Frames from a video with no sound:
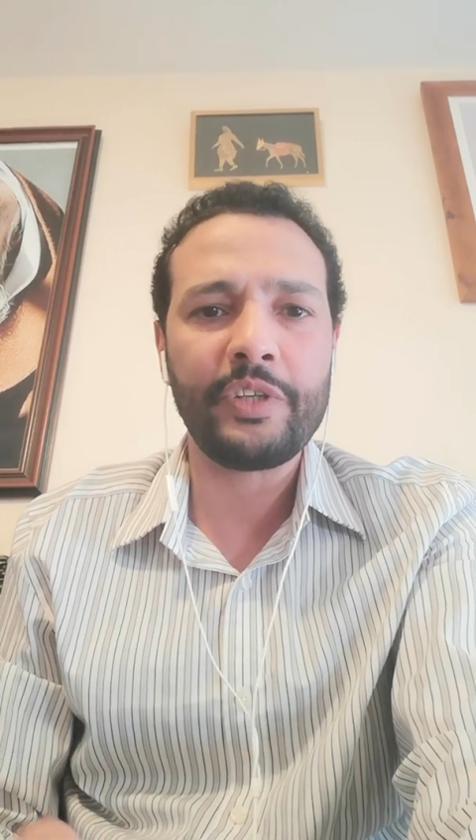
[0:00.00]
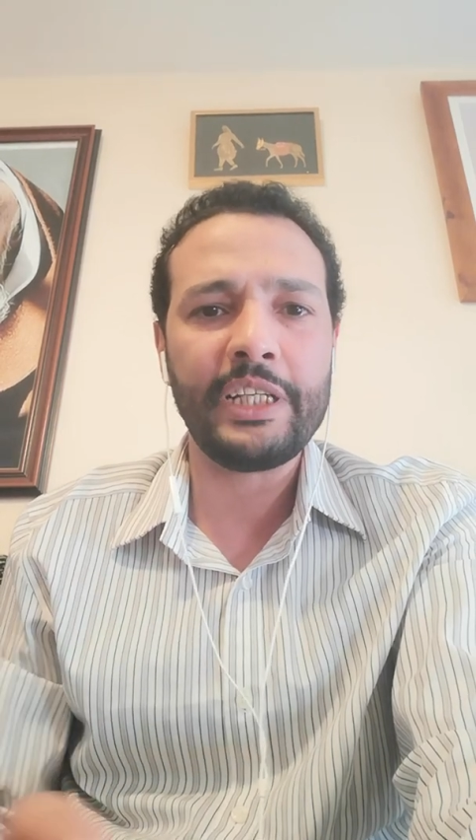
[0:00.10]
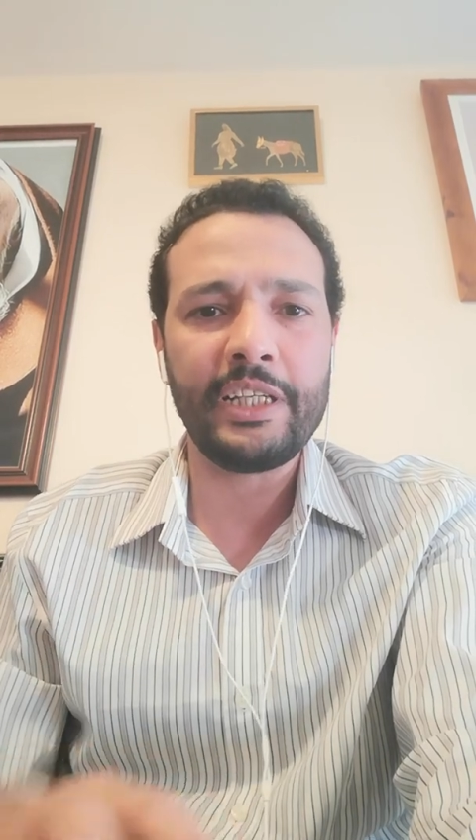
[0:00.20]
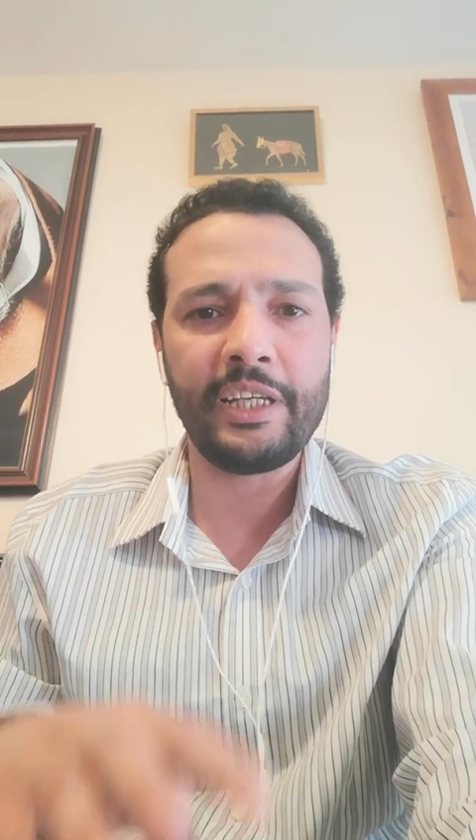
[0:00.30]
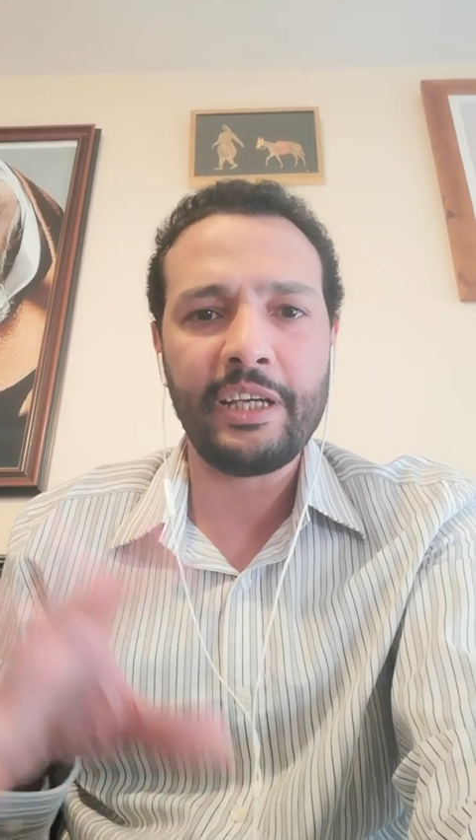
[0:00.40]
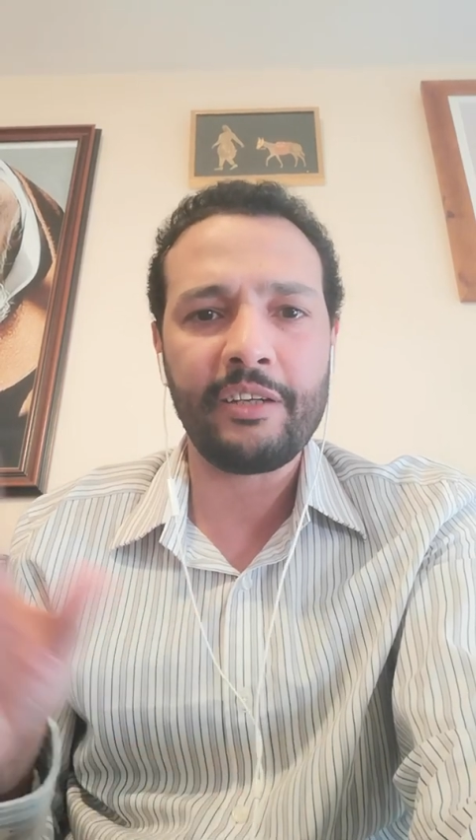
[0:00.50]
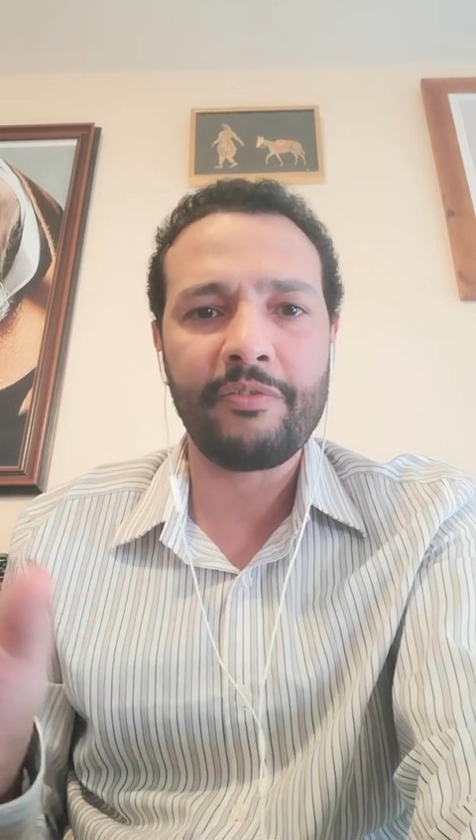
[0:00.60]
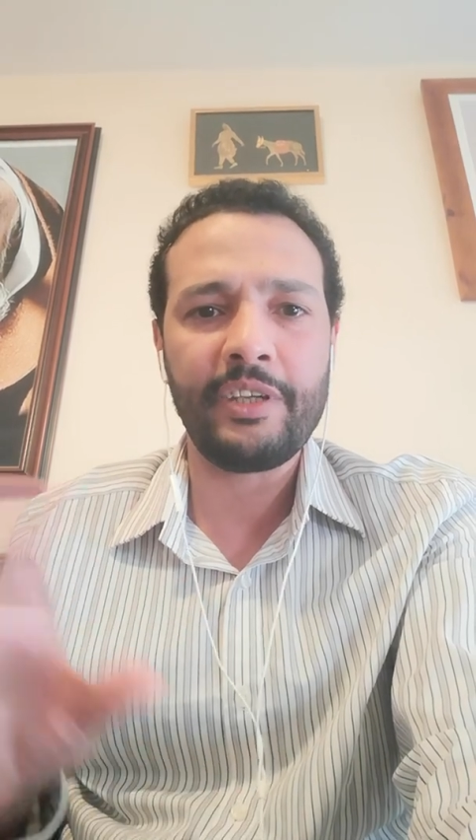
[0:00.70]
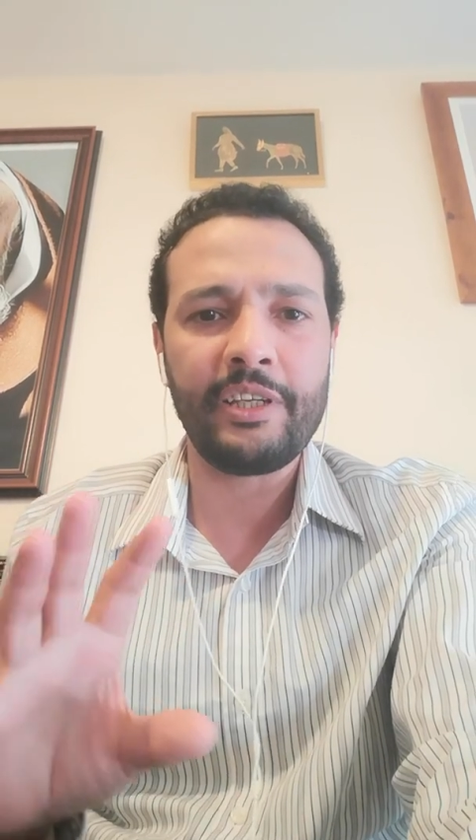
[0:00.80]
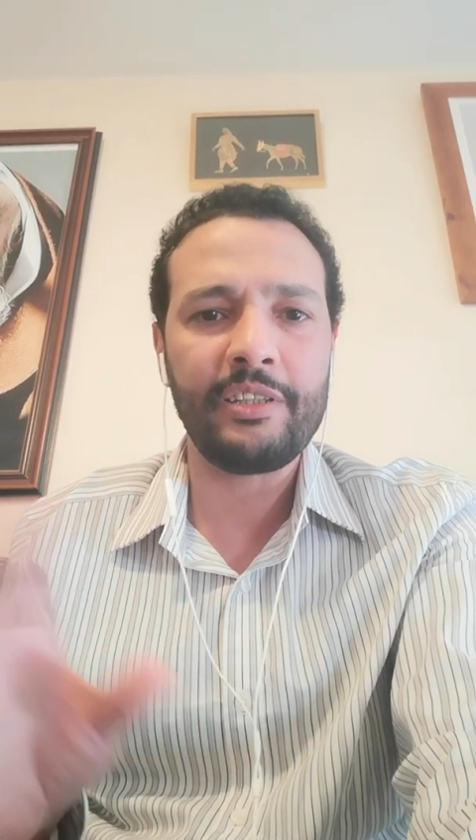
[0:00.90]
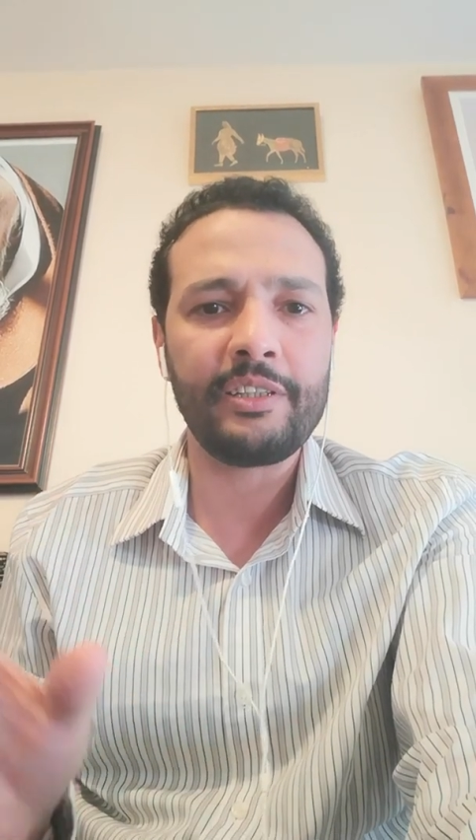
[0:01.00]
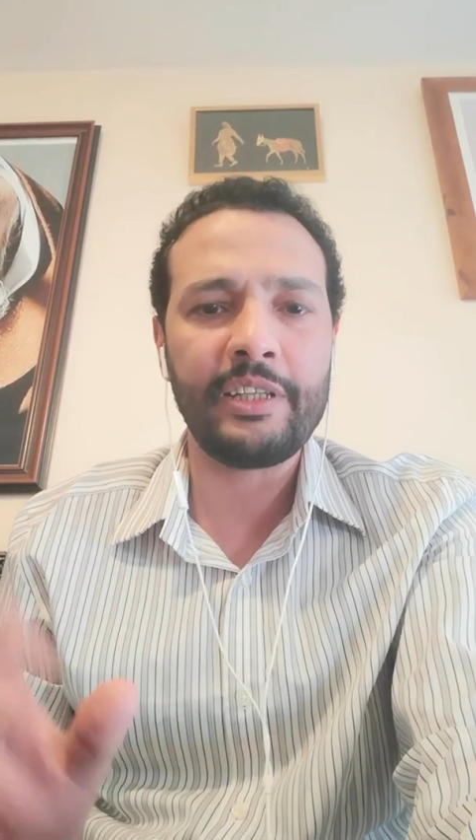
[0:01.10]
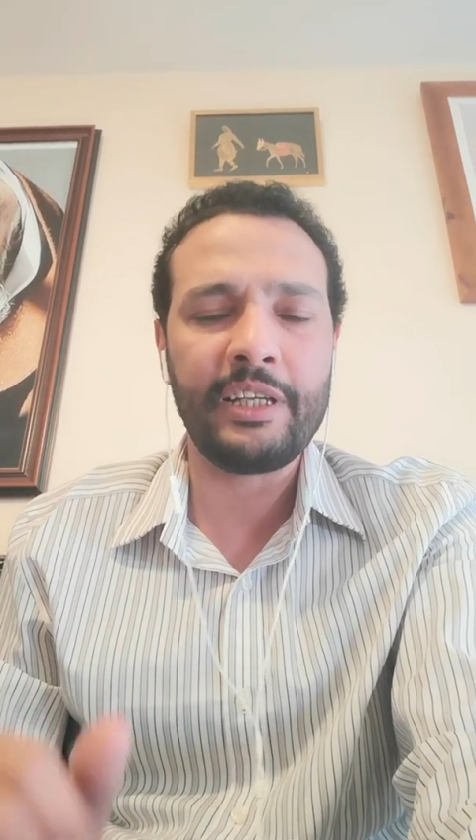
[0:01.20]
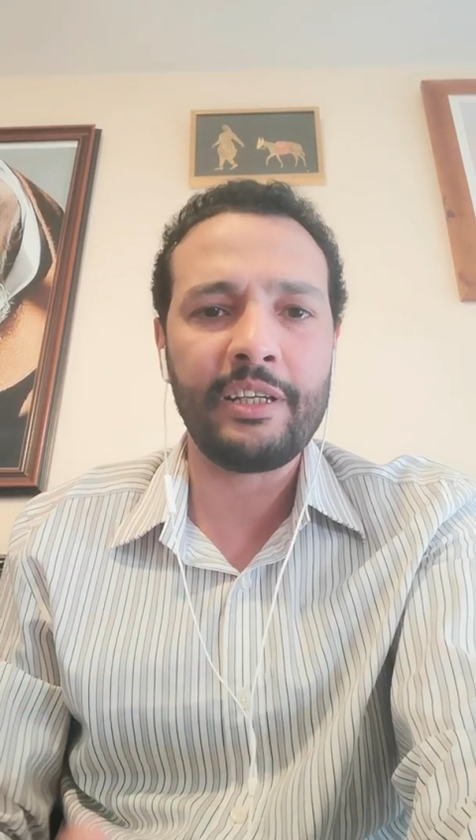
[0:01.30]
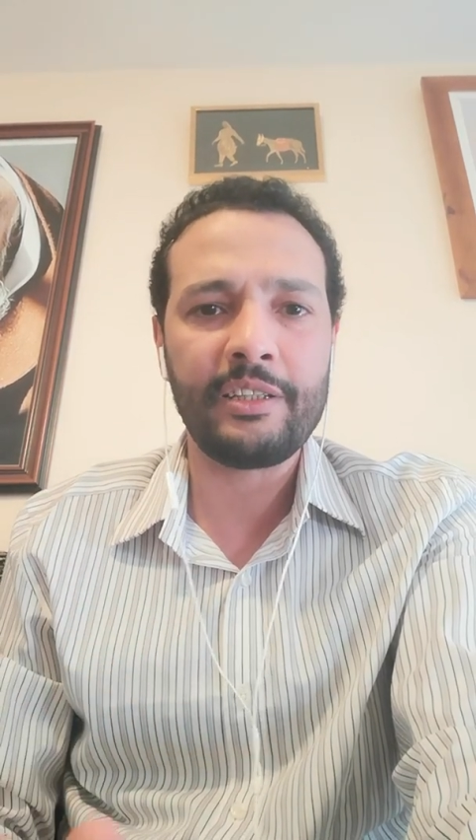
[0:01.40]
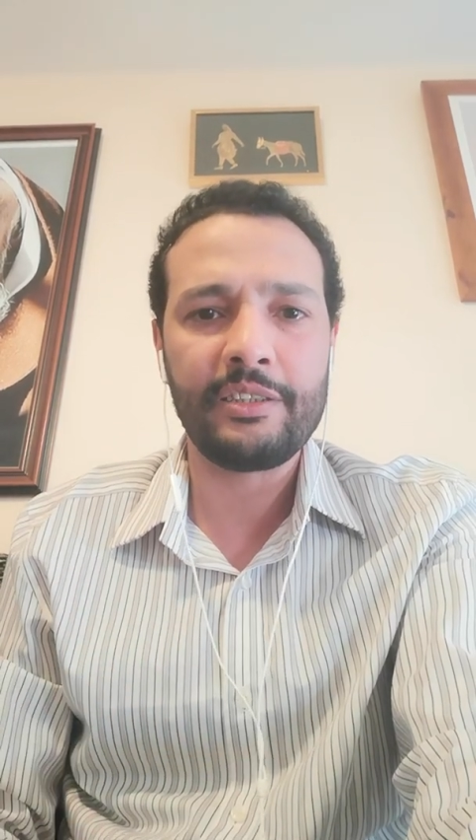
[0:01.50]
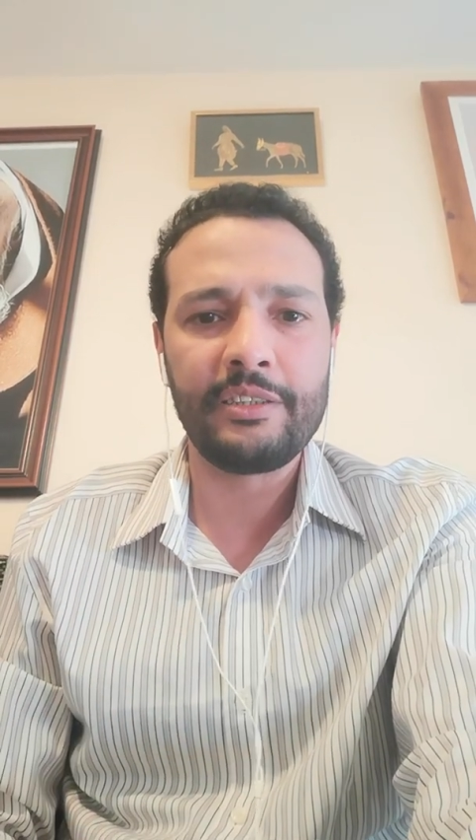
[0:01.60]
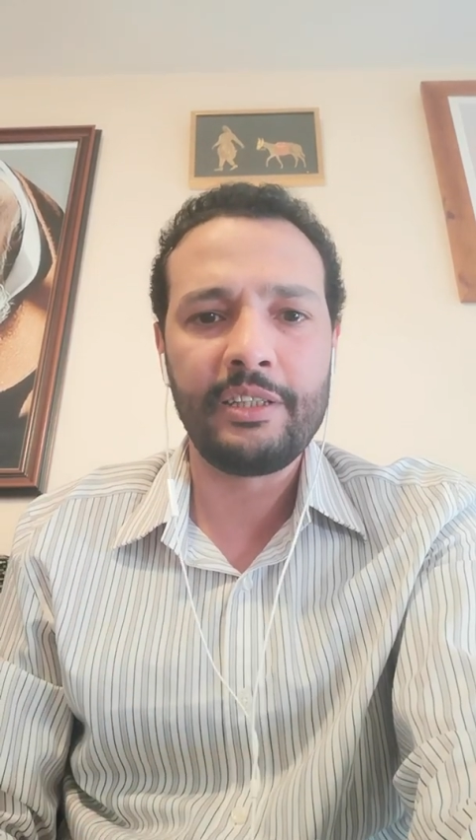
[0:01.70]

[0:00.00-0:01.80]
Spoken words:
really care if they gonna